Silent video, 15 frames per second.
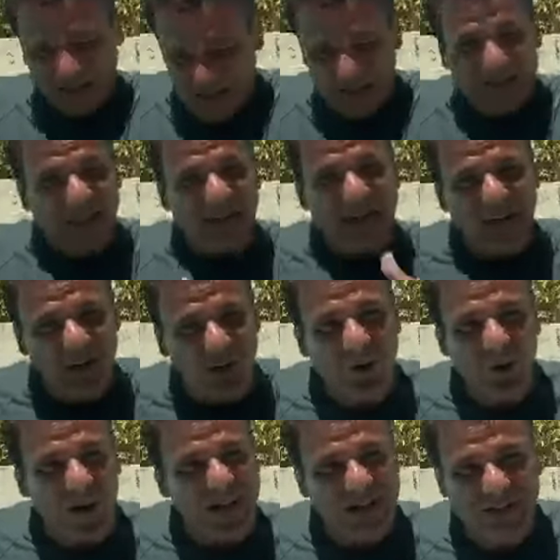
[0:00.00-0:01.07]
that's going to go
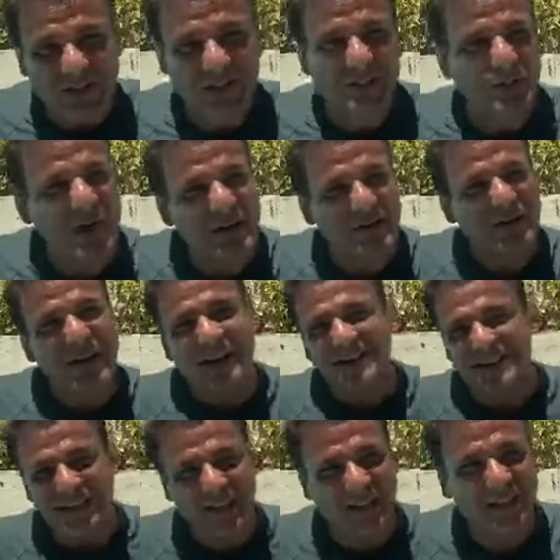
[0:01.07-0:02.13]
away as soon as we have a
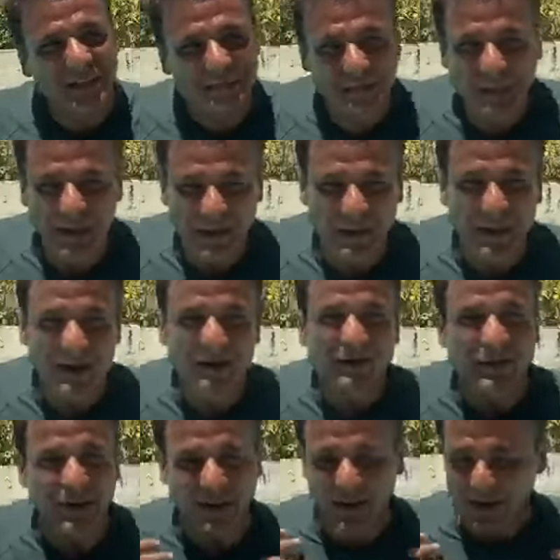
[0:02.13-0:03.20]
vaccine,
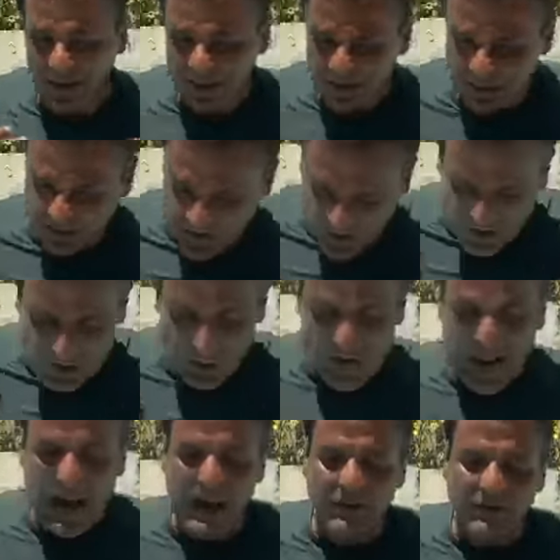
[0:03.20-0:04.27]
as soon as
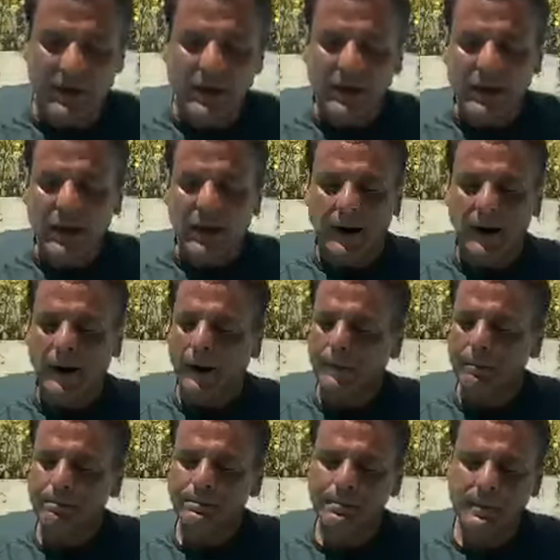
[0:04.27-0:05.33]
we have
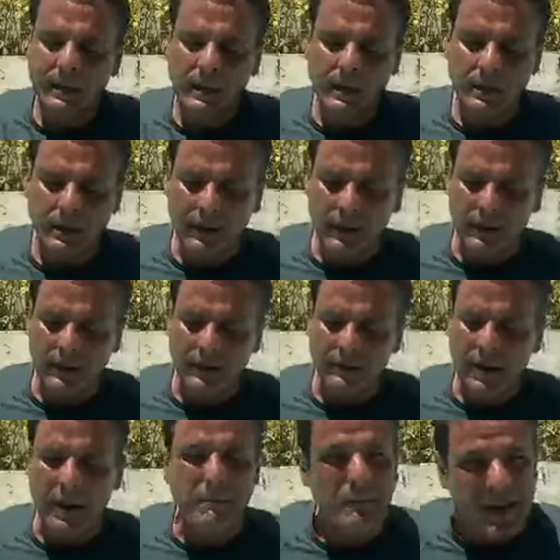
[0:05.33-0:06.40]

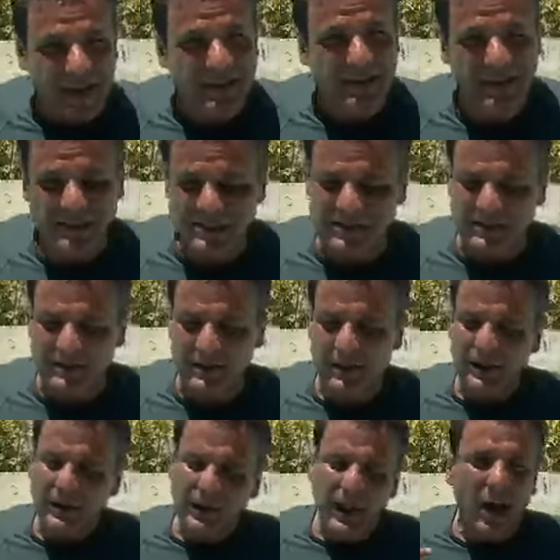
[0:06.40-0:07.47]
a method to
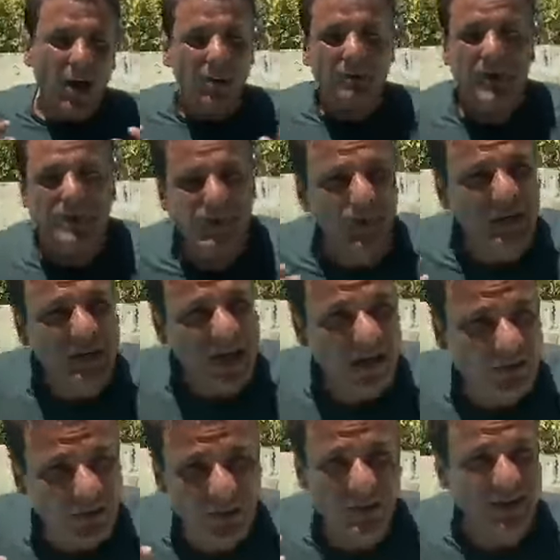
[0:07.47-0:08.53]
help people
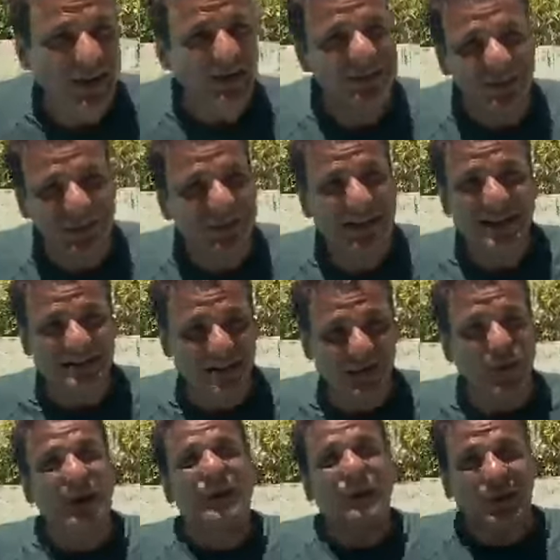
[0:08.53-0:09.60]
recover without them passing
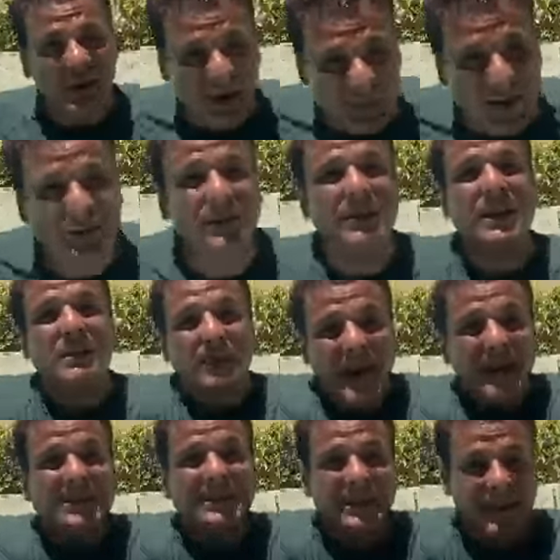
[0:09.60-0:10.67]
away. We're going to be able to come
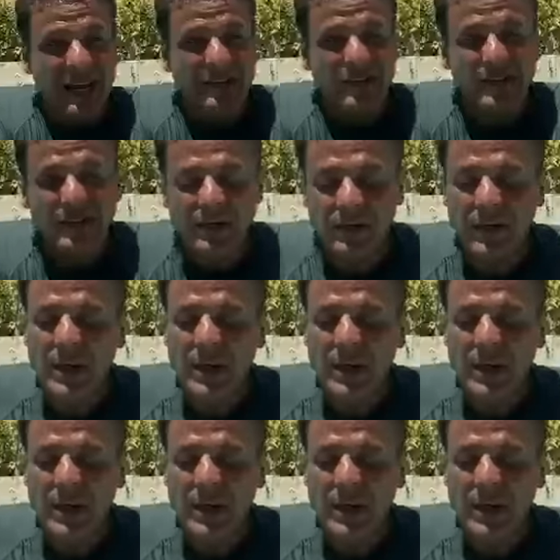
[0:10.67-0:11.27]
back together.